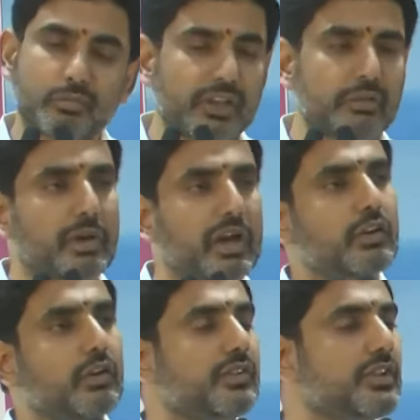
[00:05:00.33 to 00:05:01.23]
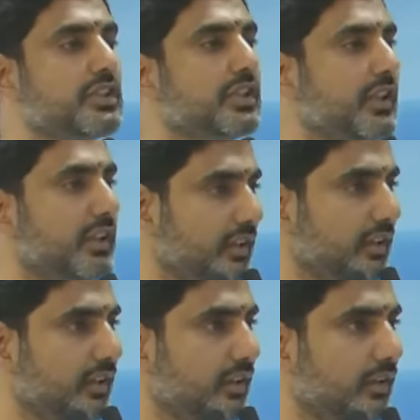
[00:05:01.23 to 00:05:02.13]
being part of the journey
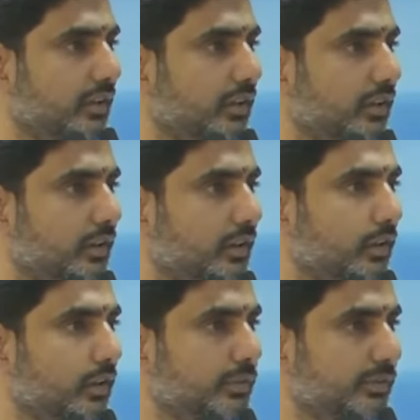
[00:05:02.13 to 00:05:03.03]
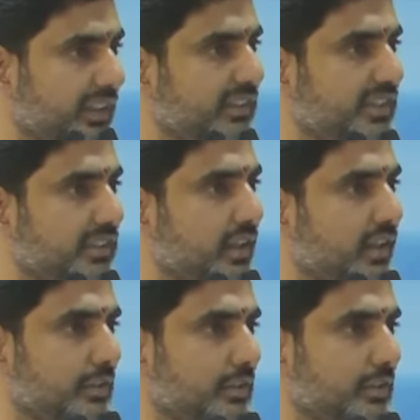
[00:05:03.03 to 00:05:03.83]
of Vikasit Andhra